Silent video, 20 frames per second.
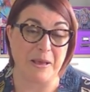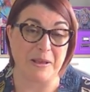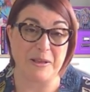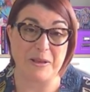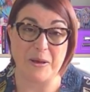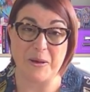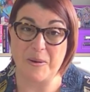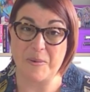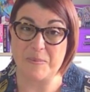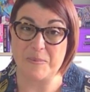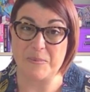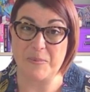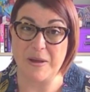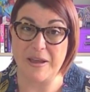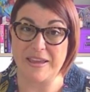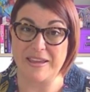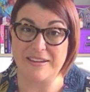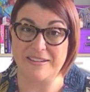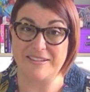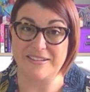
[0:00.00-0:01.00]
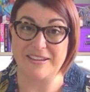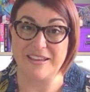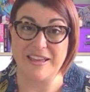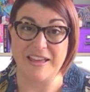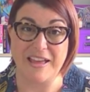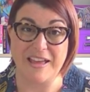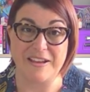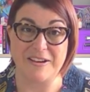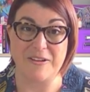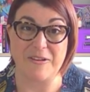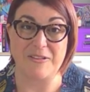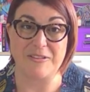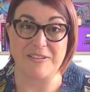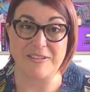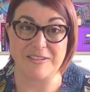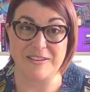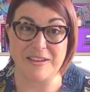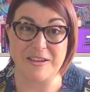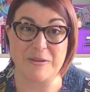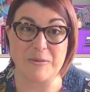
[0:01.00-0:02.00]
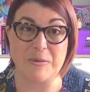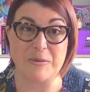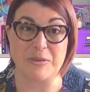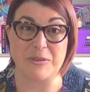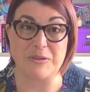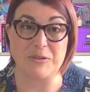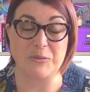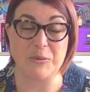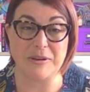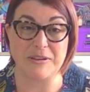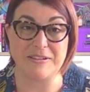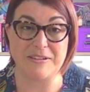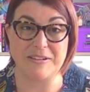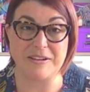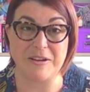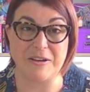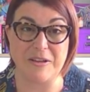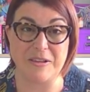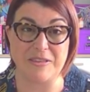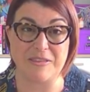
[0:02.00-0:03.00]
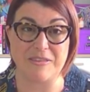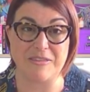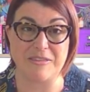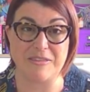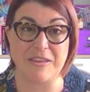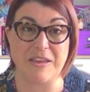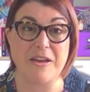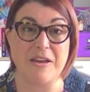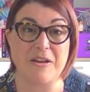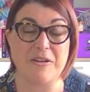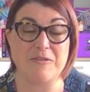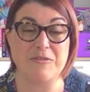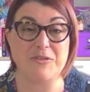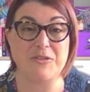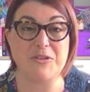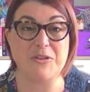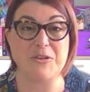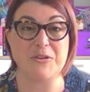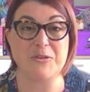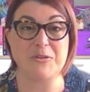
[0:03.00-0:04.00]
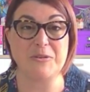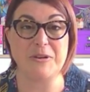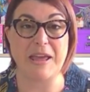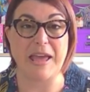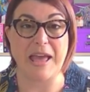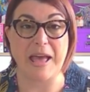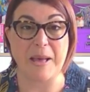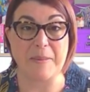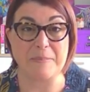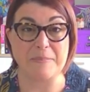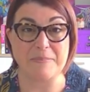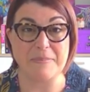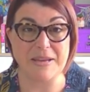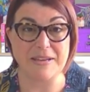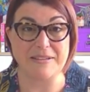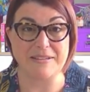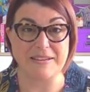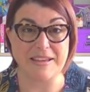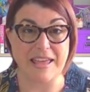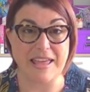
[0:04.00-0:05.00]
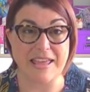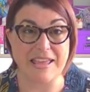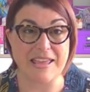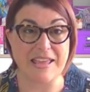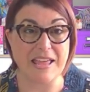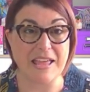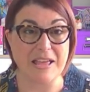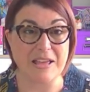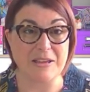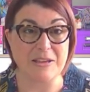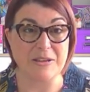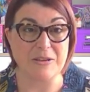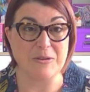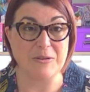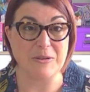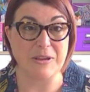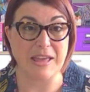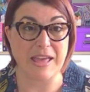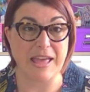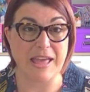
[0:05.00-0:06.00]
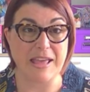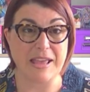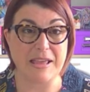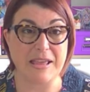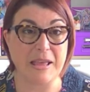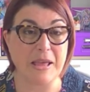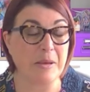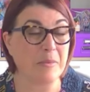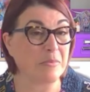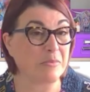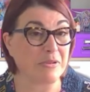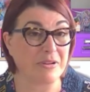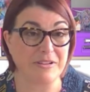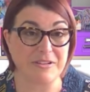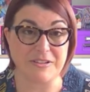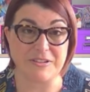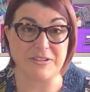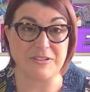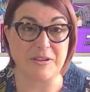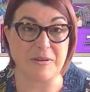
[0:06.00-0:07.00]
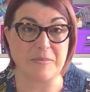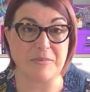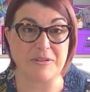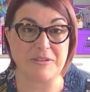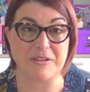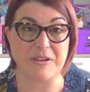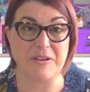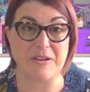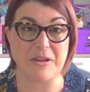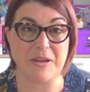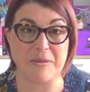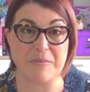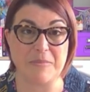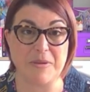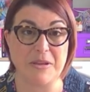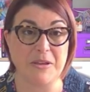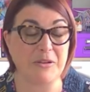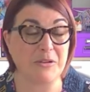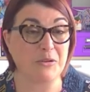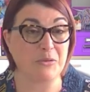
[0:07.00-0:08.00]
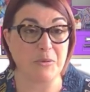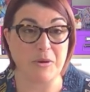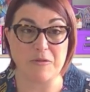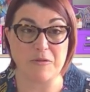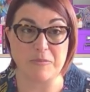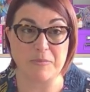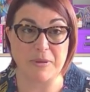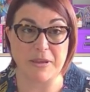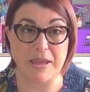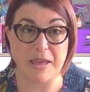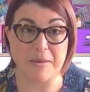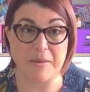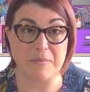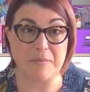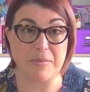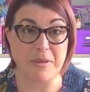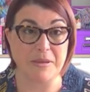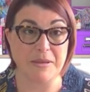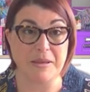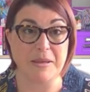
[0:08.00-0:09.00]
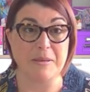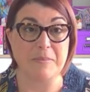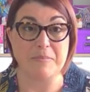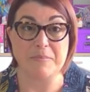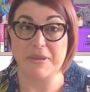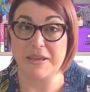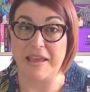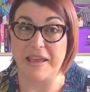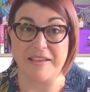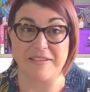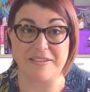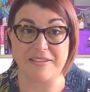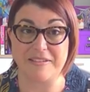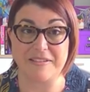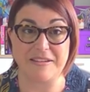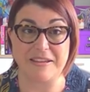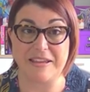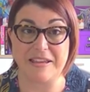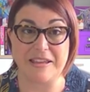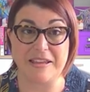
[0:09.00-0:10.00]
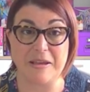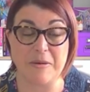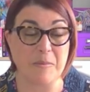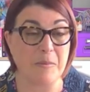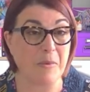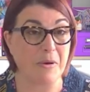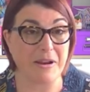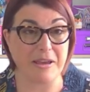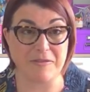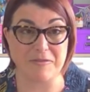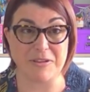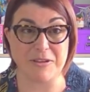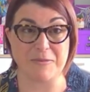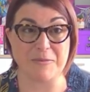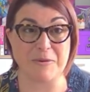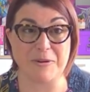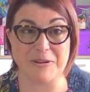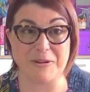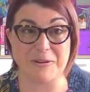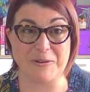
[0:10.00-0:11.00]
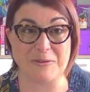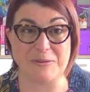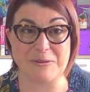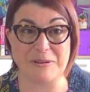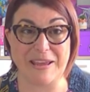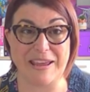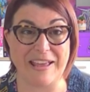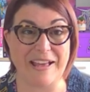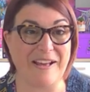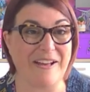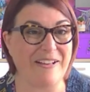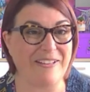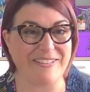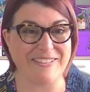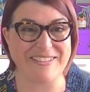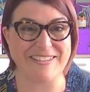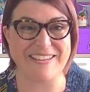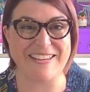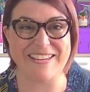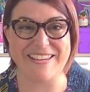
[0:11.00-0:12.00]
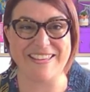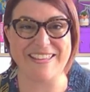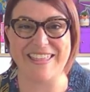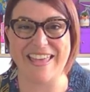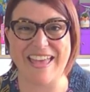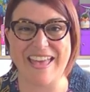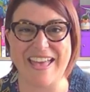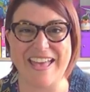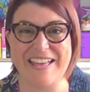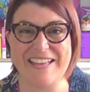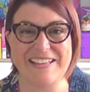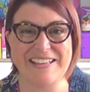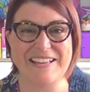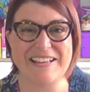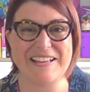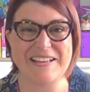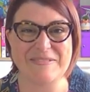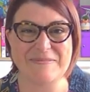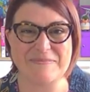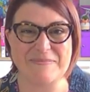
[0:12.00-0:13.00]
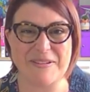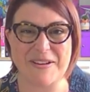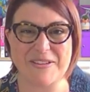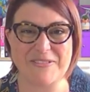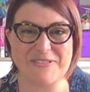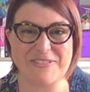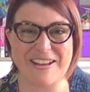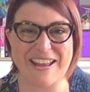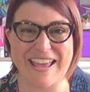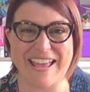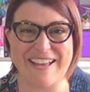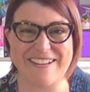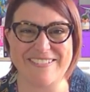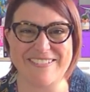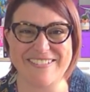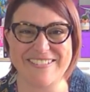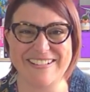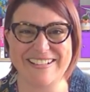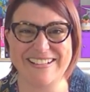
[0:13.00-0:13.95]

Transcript: Can't wait. And I'll see you on the twenty-ninth of June at midday U K British Summertime, twelve p m B S T, whatever you want to call it. I'll see you there. Bye for now.